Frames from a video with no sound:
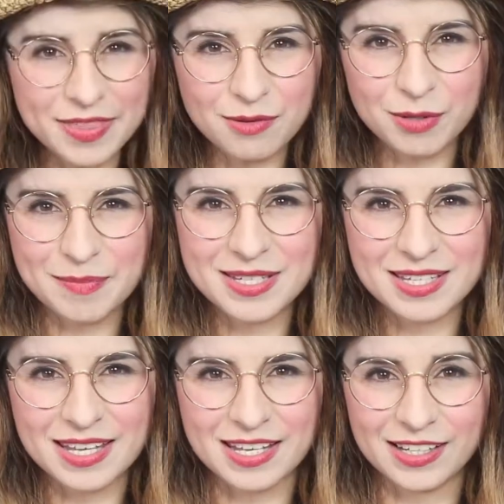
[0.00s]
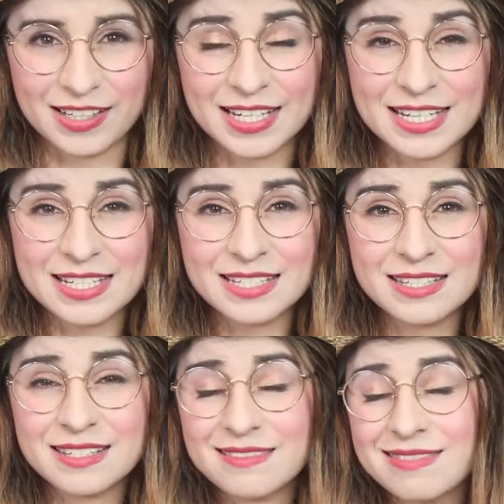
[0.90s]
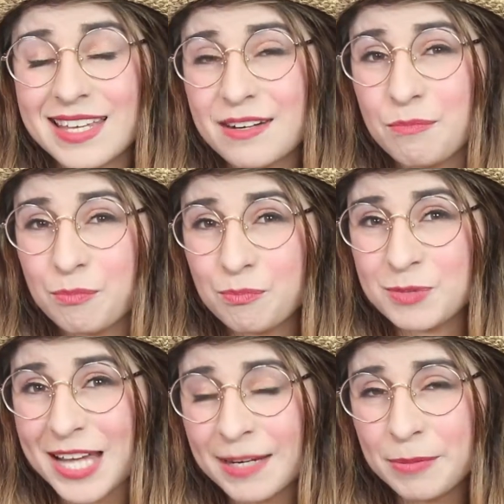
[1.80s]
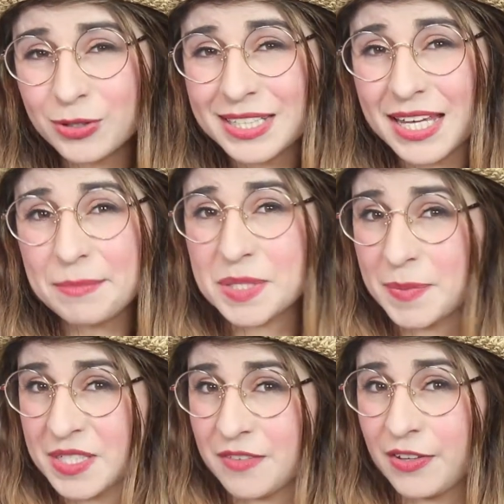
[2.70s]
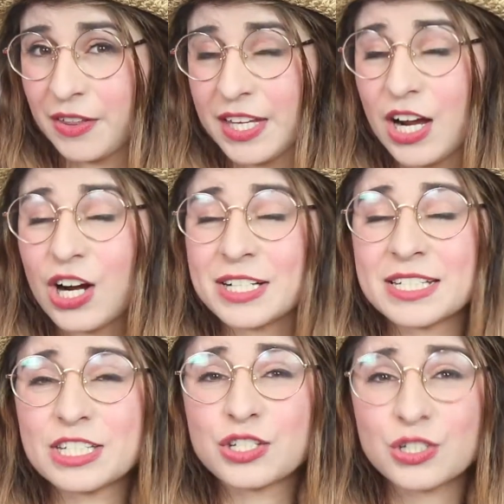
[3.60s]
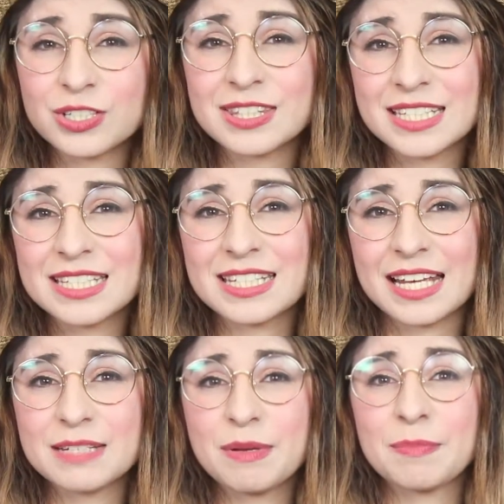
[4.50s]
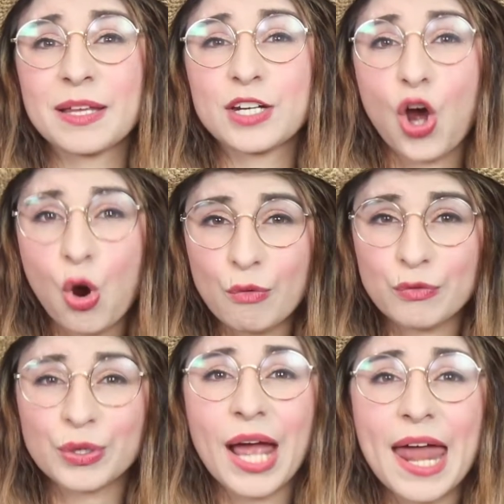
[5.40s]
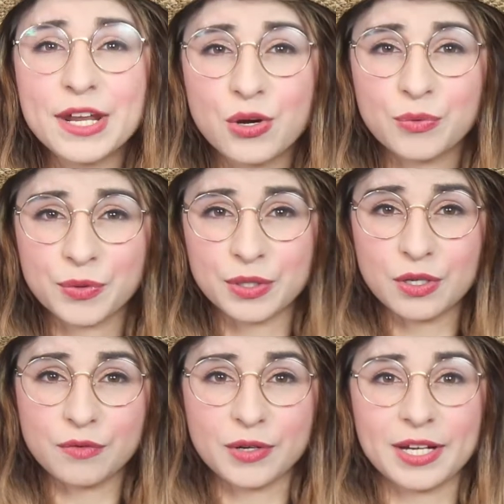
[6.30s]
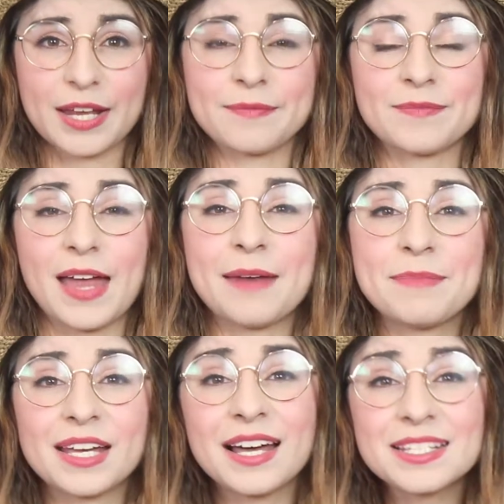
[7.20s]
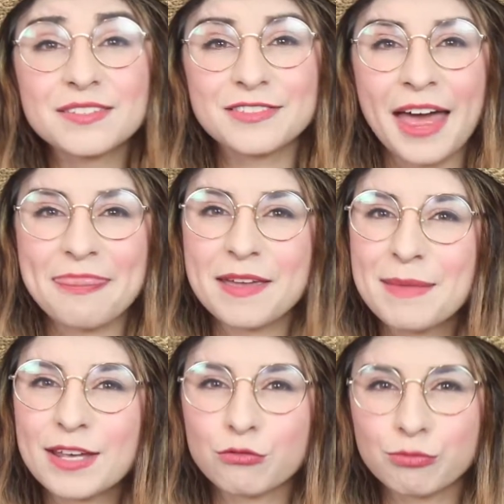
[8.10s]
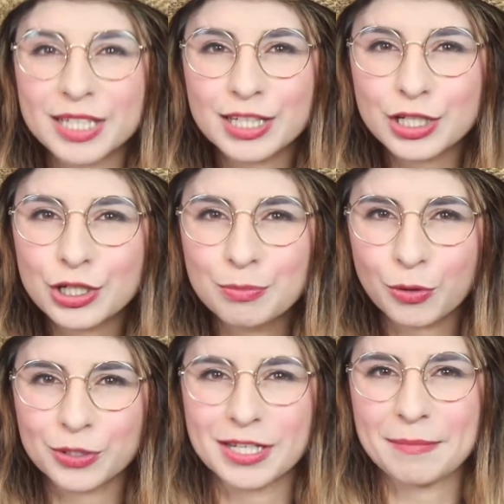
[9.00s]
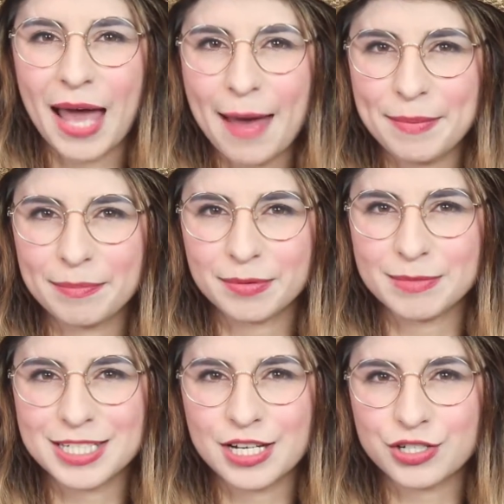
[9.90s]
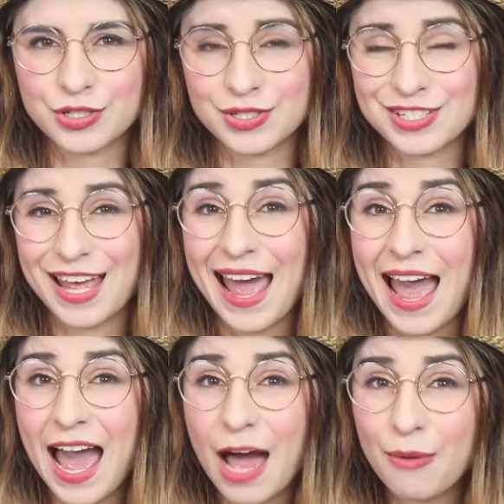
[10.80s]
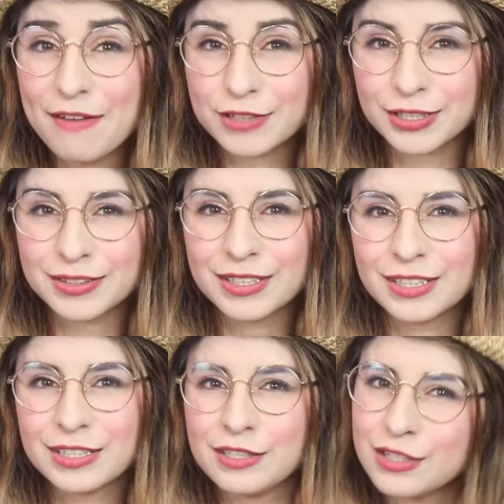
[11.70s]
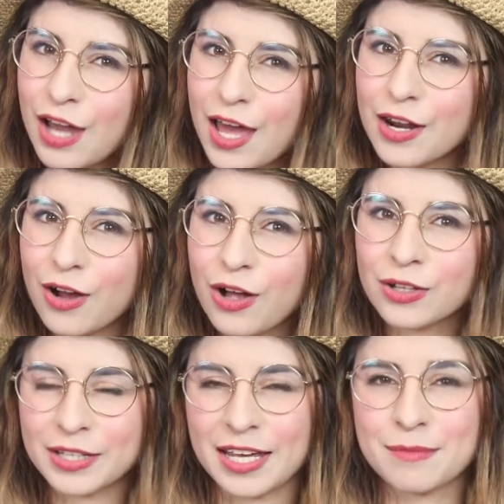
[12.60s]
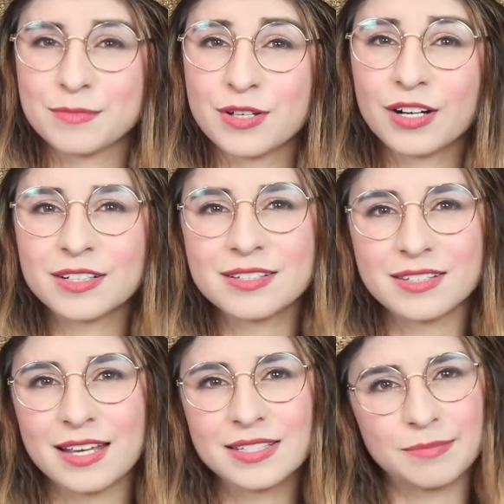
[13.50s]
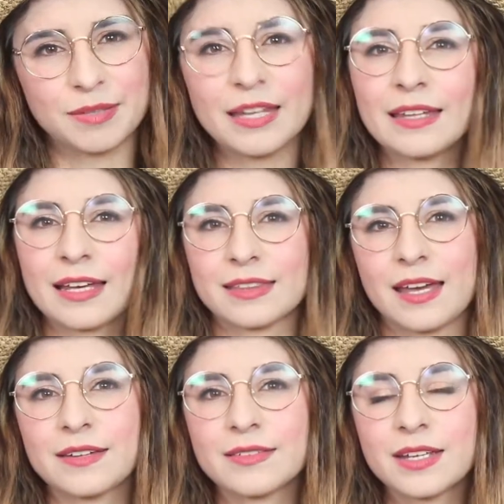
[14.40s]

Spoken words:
thing we're missing here is that deck building games specifically are certainly designed to be played over and over and over again. And because of that, they make really good board game app implementations. However, not all games are designed to play like that.